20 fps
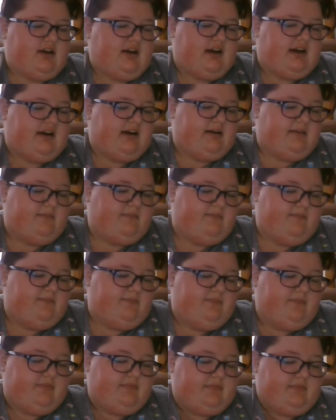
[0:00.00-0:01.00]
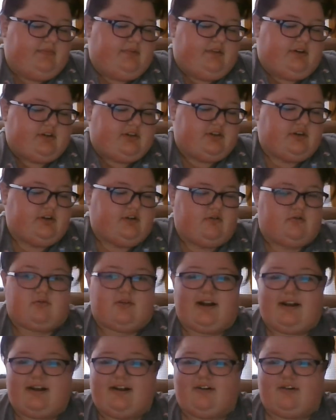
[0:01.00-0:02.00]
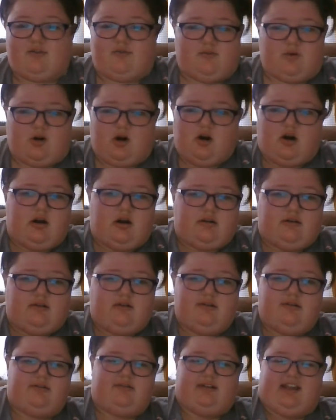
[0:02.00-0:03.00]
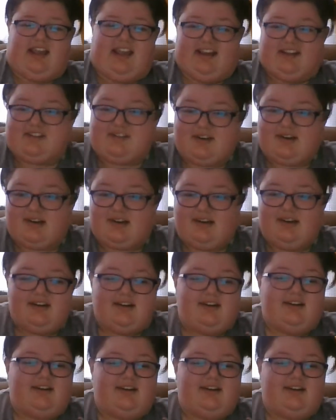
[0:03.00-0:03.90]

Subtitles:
There's no right or wrong answer,